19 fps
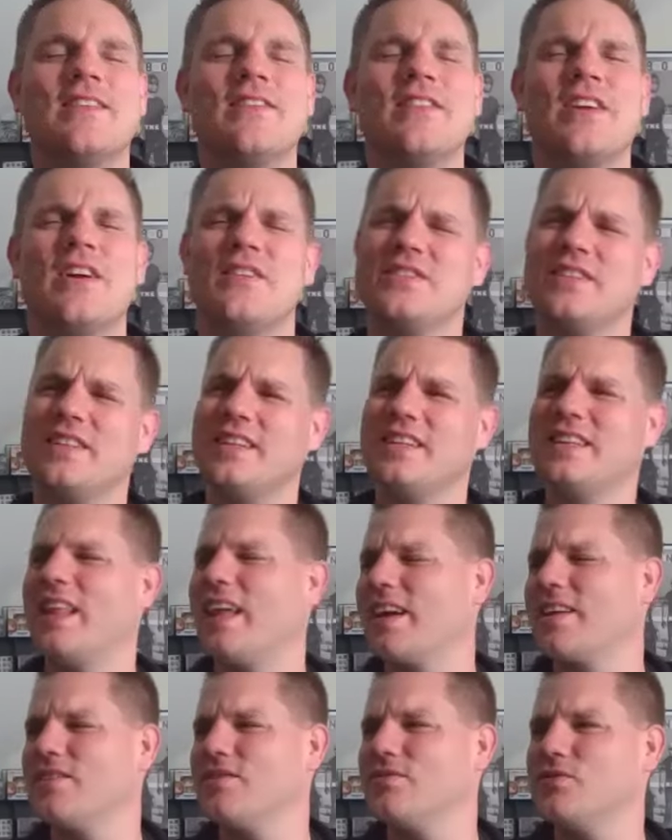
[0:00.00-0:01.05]
and stuff, then All of a sudden, he
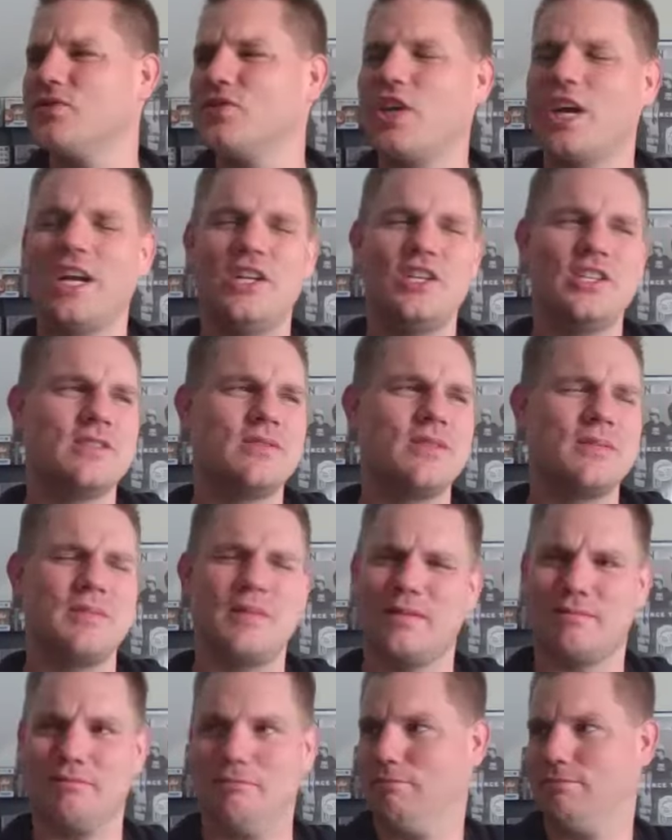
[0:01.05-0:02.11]
like changes
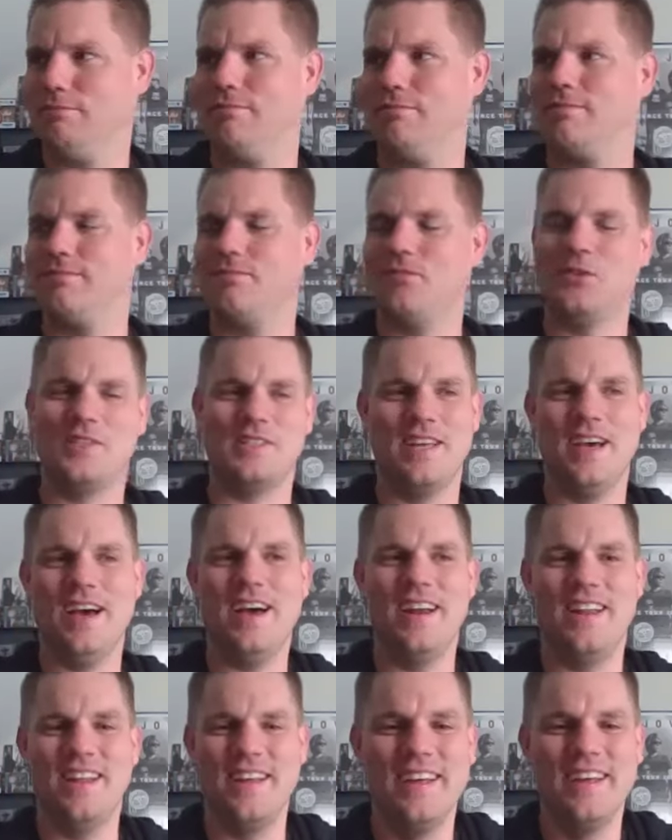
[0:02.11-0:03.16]
something what's that?